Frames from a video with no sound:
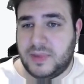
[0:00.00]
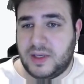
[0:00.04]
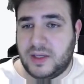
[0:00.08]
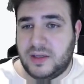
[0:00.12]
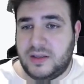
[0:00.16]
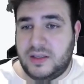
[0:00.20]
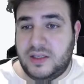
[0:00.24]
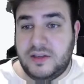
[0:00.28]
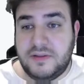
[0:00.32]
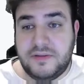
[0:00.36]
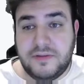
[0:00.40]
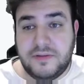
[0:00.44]

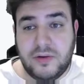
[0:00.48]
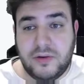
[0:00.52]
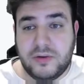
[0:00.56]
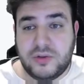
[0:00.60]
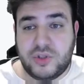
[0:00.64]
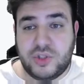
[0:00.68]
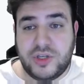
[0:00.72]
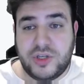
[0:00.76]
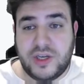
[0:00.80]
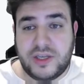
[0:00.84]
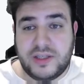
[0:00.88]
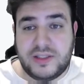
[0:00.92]
Default
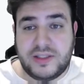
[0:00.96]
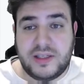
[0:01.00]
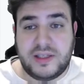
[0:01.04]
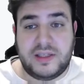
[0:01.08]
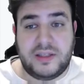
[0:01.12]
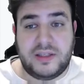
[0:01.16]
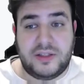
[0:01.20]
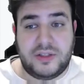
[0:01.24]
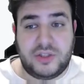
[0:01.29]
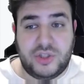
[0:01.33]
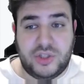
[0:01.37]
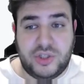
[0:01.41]
chat
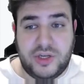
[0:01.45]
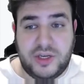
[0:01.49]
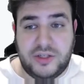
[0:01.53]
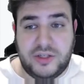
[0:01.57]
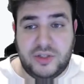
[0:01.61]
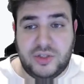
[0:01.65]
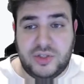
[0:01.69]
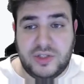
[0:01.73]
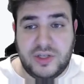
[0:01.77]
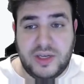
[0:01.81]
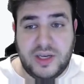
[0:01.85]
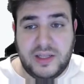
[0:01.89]
settings
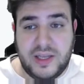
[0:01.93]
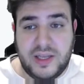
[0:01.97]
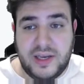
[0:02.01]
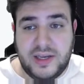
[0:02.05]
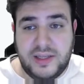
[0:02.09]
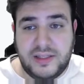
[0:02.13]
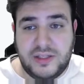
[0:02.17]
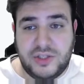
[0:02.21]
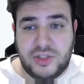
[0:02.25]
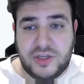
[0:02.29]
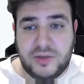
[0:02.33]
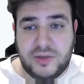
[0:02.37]
change. The
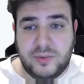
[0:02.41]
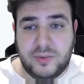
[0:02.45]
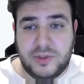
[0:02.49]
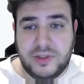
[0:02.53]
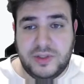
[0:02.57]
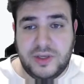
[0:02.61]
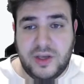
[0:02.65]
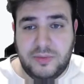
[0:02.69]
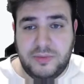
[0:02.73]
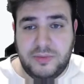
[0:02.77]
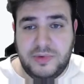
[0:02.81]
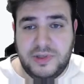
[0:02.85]
Alliance chat will
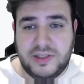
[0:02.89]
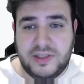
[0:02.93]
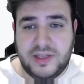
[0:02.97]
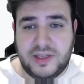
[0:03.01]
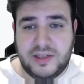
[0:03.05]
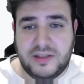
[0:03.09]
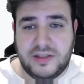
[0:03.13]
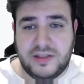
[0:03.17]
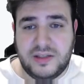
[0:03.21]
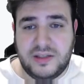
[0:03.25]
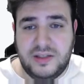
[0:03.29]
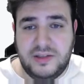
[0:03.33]
now be set
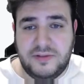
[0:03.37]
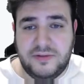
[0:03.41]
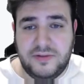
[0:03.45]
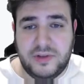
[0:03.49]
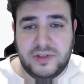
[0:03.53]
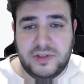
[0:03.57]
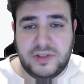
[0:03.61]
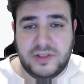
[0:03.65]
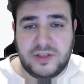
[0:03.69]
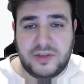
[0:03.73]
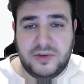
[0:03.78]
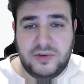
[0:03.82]
as a default
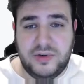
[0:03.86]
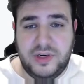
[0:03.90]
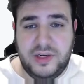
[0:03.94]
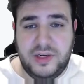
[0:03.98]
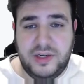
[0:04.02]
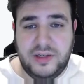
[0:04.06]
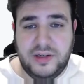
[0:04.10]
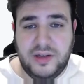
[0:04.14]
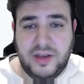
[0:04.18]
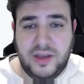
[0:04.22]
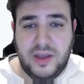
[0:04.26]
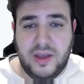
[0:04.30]

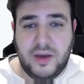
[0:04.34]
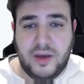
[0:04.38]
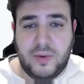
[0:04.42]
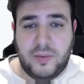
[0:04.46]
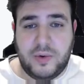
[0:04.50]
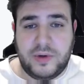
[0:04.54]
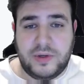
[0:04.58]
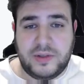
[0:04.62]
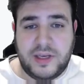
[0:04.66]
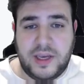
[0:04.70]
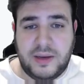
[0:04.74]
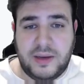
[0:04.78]
screen
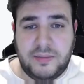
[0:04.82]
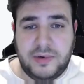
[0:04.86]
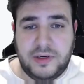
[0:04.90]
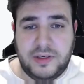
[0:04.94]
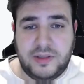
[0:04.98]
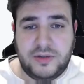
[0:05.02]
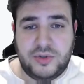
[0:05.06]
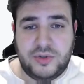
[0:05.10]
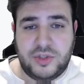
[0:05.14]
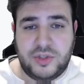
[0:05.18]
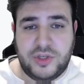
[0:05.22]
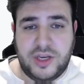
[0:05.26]
when tapping
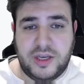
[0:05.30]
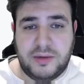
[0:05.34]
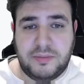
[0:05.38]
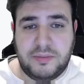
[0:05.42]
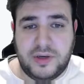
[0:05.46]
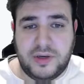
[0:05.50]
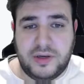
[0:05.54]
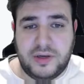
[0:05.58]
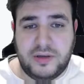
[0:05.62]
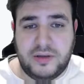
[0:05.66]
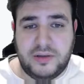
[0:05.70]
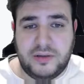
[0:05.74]
to chat
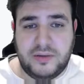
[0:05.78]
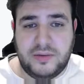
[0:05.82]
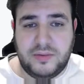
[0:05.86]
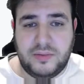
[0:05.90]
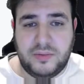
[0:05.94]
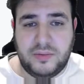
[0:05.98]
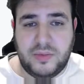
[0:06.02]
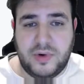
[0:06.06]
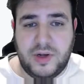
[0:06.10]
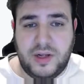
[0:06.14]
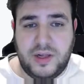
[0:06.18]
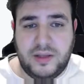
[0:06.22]
button
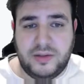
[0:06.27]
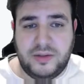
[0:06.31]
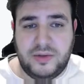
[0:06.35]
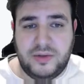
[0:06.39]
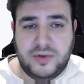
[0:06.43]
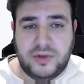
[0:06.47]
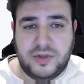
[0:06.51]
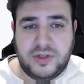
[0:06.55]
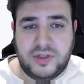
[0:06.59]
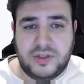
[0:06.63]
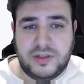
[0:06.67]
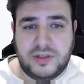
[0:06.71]
while
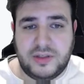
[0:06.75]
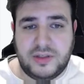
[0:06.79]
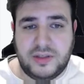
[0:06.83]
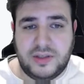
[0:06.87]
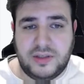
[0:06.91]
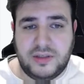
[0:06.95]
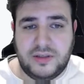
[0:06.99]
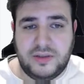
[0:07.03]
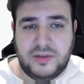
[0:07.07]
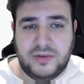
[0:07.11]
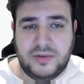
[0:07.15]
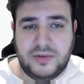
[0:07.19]
you're
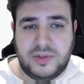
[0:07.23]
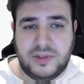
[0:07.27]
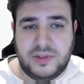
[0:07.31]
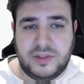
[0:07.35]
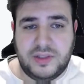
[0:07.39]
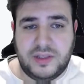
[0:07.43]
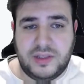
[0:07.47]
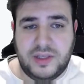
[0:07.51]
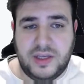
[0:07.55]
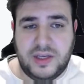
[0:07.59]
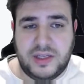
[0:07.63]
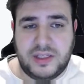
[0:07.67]
using the
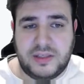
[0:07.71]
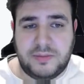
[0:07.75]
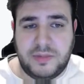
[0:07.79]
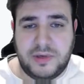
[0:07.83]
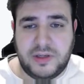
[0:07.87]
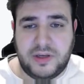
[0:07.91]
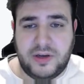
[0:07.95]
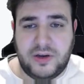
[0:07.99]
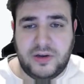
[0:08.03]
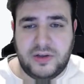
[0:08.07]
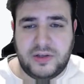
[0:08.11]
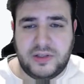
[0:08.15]
Alliance build
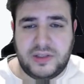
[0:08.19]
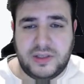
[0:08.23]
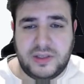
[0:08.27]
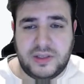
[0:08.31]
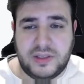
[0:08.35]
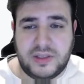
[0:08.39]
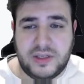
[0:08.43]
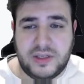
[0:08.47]
content.